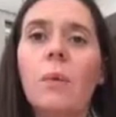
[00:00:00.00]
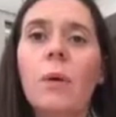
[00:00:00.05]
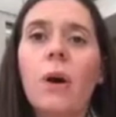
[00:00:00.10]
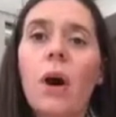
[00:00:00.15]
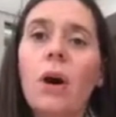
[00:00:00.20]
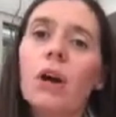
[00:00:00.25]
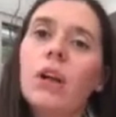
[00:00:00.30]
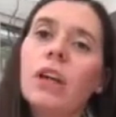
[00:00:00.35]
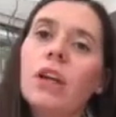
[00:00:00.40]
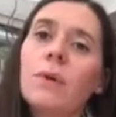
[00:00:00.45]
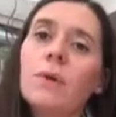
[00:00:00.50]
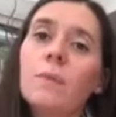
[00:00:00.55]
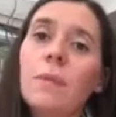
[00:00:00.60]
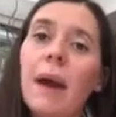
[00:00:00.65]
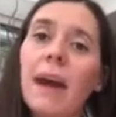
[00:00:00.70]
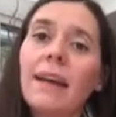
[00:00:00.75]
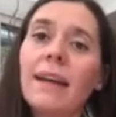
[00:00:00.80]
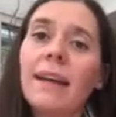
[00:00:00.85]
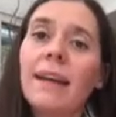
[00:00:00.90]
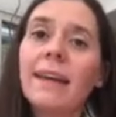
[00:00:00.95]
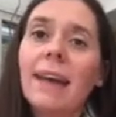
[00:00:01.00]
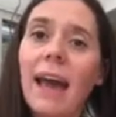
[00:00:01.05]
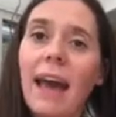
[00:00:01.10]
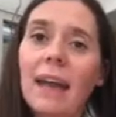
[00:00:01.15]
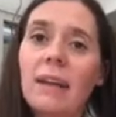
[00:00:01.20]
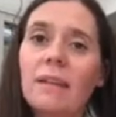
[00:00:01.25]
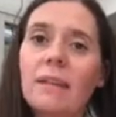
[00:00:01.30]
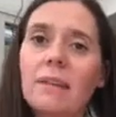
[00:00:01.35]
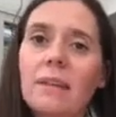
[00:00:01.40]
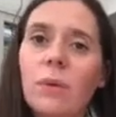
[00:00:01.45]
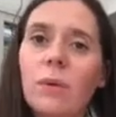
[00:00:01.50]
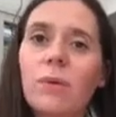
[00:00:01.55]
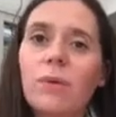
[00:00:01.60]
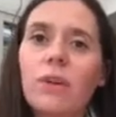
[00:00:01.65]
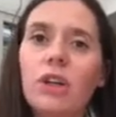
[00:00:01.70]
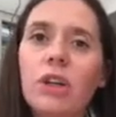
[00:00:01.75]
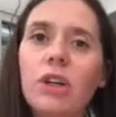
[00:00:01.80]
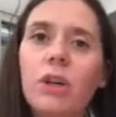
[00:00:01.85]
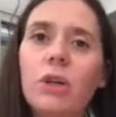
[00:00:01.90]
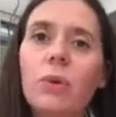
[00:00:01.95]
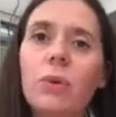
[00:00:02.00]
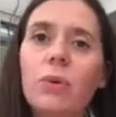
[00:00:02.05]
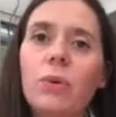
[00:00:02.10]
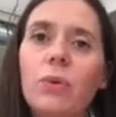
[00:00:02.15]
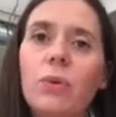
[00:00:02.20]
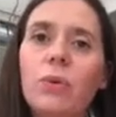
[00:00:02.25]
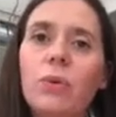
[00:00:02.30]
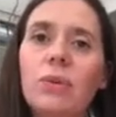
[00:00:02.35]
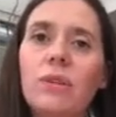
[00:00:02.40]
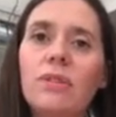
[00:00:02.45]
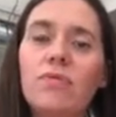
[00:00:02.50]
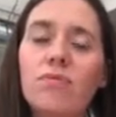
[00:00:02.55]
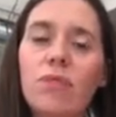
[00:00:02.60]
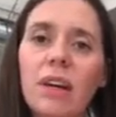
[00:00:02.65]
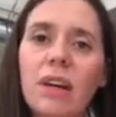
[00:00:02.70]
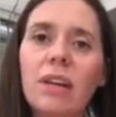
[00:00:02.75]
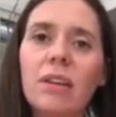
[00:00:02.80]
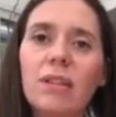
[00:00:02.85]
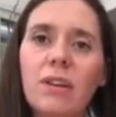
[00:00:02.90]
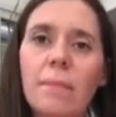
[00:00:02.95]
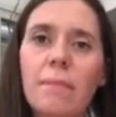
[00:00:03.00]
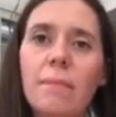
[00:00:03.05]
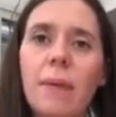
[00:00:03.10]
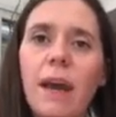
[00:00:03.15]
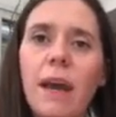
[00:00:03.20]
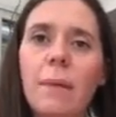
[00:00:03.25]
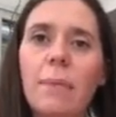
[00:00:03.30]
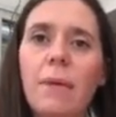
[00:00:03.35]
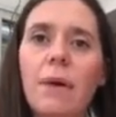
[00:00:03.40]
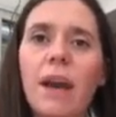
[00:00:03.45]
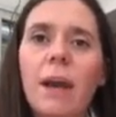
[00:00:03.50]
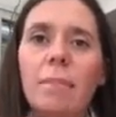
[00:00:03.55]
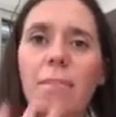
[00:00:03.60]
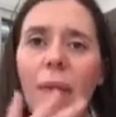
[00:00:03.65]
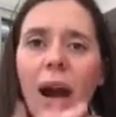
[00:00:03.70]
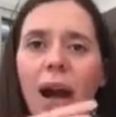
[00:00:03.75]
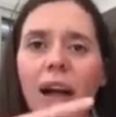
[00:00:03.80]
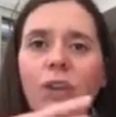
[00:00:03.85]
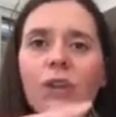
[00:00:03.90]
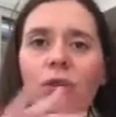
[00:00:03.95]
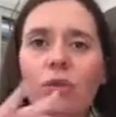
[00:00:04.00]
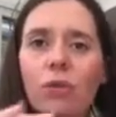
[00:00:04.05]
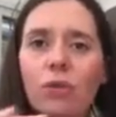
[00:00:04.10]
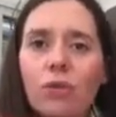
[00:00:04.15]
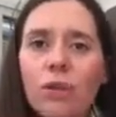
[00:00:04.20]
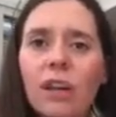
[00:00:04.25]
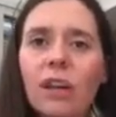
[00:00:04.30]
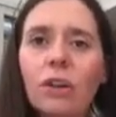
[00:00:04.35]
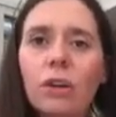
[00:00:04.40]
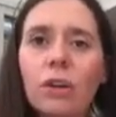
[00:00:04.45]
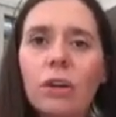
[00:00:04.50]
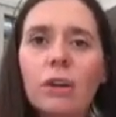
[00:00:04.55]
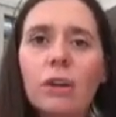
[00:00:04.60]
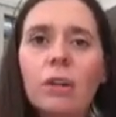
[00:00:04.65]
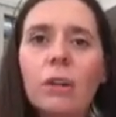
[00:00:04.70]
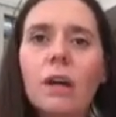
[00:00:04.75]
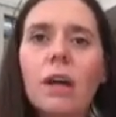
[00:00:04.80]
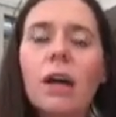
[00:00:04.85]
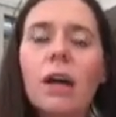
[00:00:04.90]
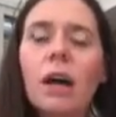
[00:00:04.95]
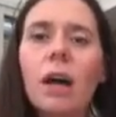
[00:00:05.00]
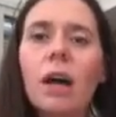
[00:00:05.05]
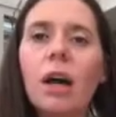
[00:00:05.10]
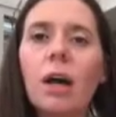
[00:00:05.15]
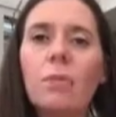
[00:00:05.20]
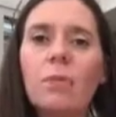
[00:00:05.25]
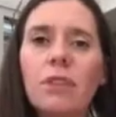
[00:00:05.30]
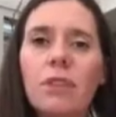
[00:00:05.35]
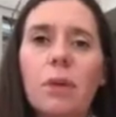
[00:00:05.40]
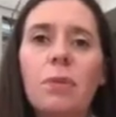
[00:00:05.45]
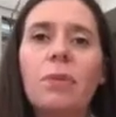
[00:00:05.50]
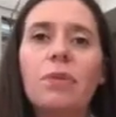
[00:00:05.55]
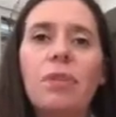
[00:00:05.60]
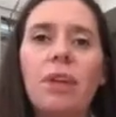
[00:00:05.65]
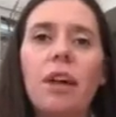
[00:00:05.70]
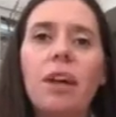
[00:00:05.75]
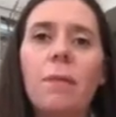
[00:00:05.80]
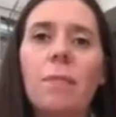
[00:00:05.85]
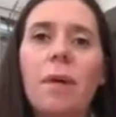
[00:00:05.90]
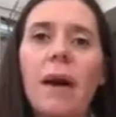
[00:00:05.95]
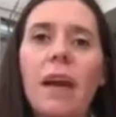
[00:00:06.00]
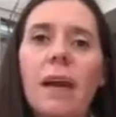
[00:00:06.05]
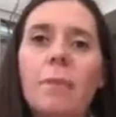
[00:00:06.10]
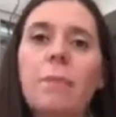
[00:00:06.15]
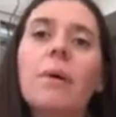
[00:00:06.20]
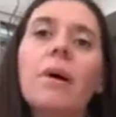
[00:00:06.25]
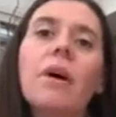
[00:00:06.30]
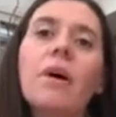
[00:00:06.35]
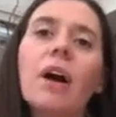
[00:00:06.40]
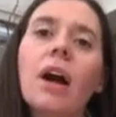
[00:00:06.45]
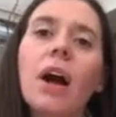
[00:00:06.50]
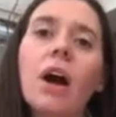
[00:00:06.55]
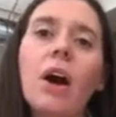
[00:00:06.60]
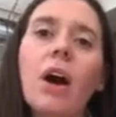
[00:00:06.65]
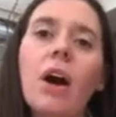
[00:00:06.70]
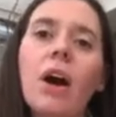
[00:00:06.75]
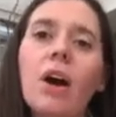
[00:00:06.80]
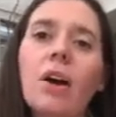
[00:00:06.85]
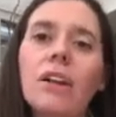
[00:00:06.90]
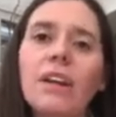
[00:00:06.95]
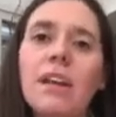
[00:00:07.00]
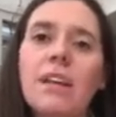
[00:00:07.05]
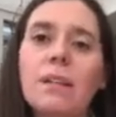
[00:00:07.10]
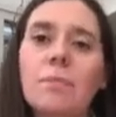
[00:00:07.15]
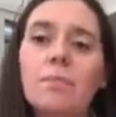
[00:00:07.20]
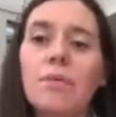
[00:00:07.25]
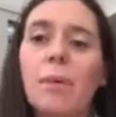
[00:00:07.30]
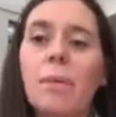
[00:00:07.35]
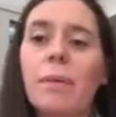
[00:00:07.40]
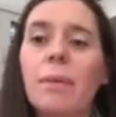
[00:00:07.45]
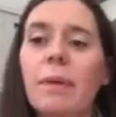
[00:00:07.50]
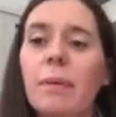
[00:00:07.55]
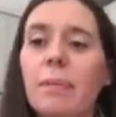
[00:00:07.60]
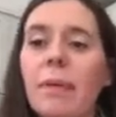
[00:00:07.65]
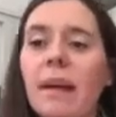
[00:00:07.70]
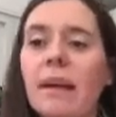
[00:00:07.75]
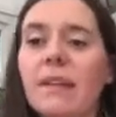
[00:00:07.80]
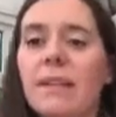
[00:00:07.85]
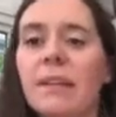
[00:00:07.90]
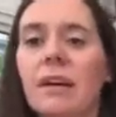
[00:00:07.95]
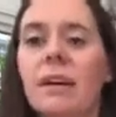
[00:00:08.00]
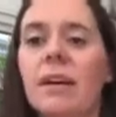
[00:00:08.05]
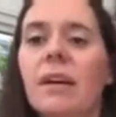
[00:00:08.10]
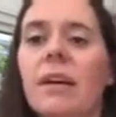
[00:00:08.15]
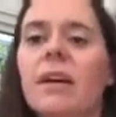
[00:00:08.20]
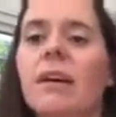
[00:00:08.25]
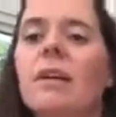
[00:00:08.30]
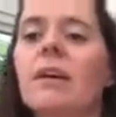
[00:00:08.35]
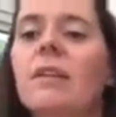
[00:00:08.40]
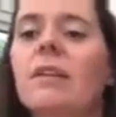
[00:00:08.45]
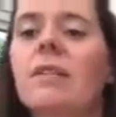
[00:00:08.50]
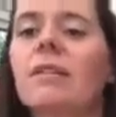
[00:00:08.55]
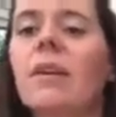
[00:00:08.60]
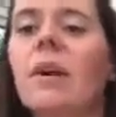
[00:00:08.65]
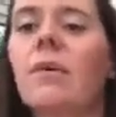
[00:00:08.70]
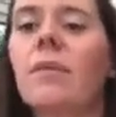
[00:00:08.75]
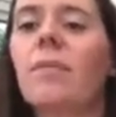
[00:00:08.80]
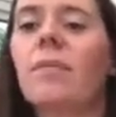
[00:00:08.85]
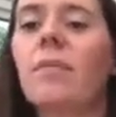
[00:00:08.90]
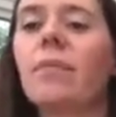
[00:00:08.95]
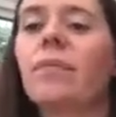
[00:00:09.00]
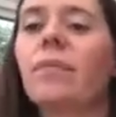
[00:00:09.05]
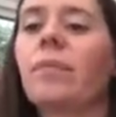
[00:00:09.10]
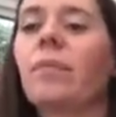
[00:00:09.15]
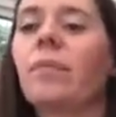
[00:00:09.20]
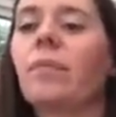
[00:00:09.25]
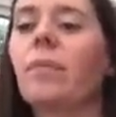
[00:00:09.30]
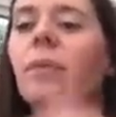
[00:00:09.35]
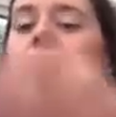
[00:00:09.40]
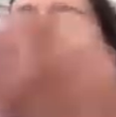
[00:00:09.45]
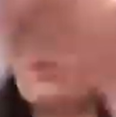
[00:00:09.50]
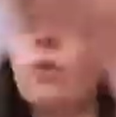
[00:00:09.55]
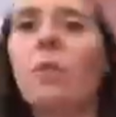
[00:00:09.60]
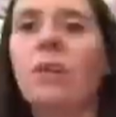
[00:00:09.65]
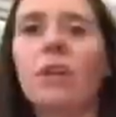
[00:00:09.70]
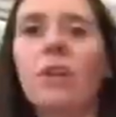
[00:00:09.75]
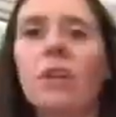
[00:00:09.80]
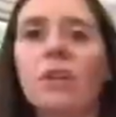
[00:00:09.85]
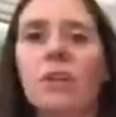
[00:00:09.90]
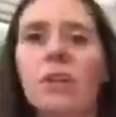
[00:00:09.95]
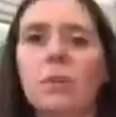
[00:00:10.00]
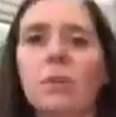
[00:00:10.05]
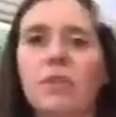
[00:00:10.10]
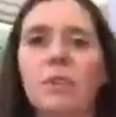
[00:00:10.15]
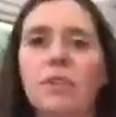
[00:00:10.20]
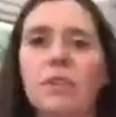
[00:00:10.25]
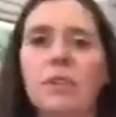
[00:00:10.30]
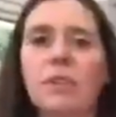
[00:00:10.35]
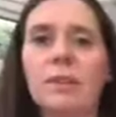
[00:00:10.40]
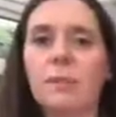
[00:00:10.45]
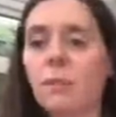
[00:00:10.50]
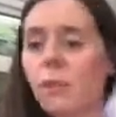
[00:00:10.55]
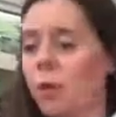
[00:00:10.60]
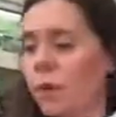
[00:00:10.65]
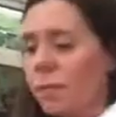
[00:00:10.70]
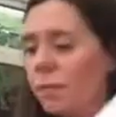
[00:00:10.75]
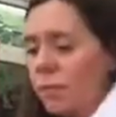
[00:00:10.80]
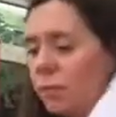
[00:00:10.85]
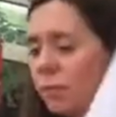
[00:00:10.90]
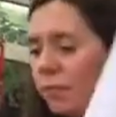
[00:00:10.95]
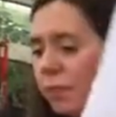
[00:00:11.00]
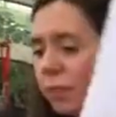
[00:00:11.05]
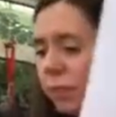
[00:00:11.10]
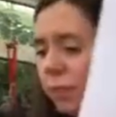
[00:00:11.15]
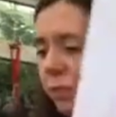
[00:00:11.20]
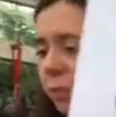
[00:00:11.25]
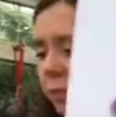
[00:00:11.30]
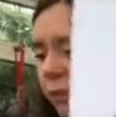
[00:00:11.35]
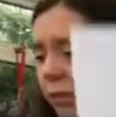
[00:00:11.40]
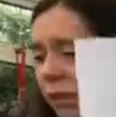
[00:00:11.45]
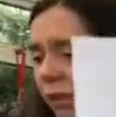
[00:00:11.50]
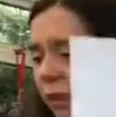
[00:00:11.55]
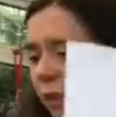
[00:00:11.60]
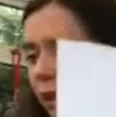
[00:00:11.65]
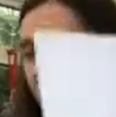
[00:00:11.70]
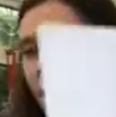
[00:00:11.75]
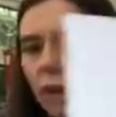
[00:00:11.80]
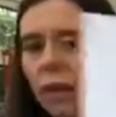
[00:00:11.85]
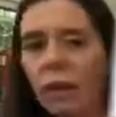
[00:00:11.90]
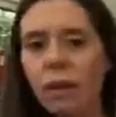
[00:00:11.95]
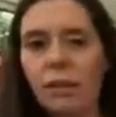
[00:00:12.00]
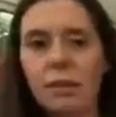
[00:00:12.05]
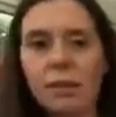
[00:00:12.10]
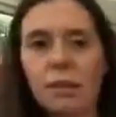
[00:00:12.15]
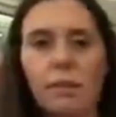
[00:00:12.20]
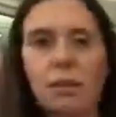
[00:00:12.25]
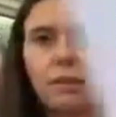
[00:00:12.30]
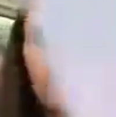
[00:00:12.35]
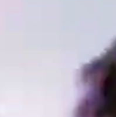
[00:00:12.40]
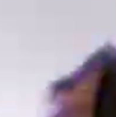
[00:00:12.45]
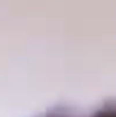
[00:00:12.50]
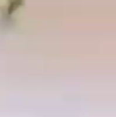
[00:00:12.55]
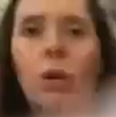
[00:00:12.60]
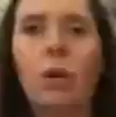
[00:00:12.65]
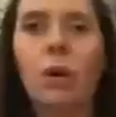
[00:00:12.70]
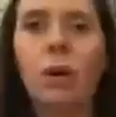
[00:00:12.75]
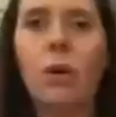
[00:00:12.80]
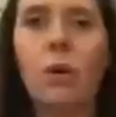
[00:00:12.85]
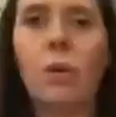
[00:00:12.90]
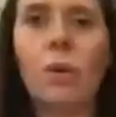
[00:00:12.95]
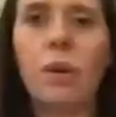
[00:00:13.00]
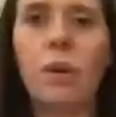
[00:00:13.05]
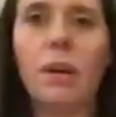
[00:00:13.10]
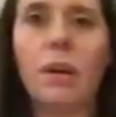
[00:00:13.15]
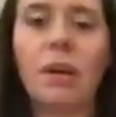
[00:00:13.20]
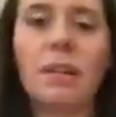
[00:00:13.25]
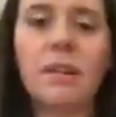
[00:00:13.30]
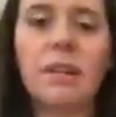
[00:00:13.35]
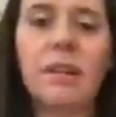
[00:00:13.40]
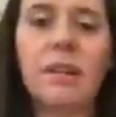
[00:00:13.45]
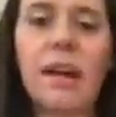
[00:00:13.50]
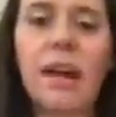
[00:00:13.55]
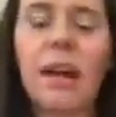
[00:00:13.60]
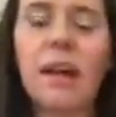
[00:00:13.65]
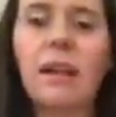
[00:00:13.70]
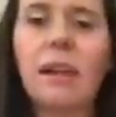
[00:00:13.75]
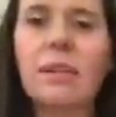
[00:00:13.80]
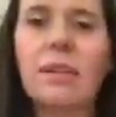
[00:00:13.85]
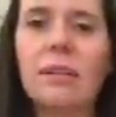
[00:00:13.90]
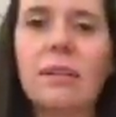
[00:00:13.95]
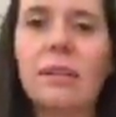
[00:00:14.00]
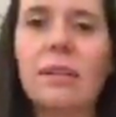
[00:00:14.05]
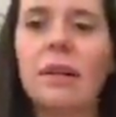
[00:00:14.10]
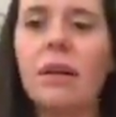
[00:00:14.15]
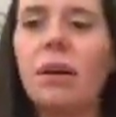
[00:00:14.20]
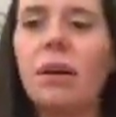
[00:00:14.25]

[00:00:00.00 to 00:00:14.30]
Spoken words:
We are going to use paint again, so if you use really thin paper it might just crinkle, so thicker paper and card is probably better. So what we're going to do with this one is we're going to set